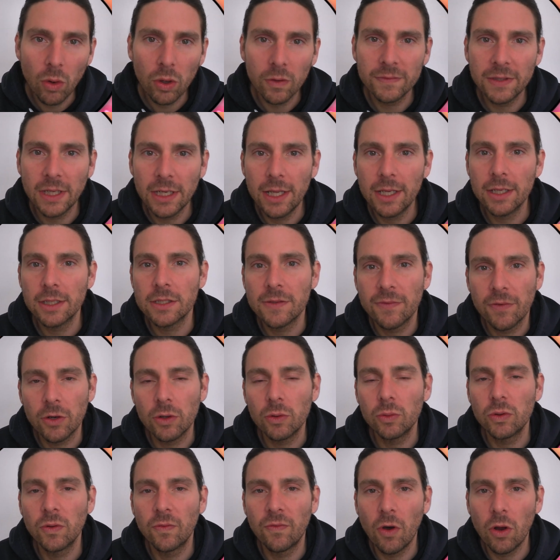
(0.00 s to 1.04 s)
of the links for you
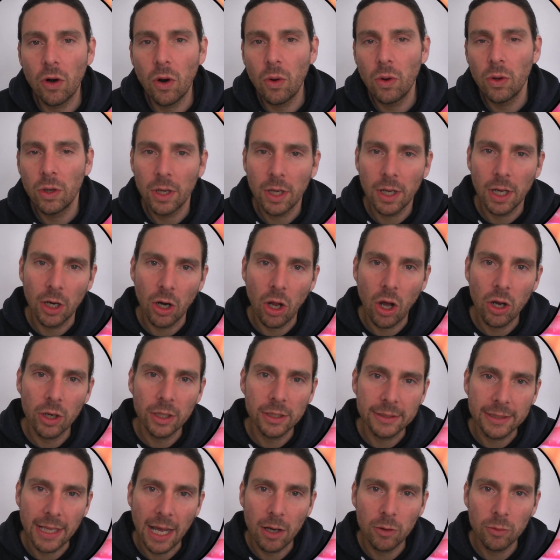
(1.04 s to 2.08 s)
to follow along
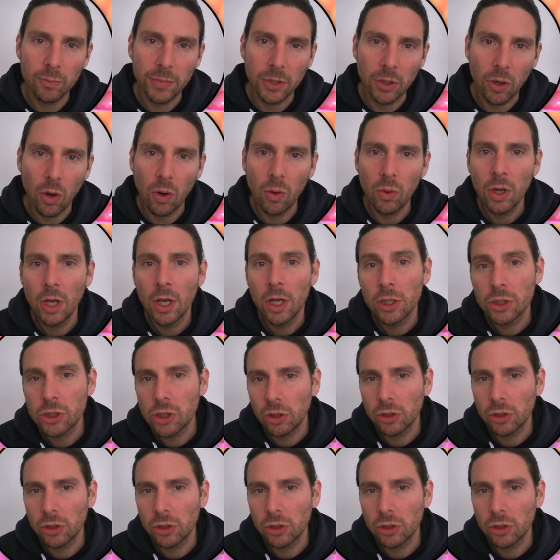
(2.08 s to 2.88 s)
down below so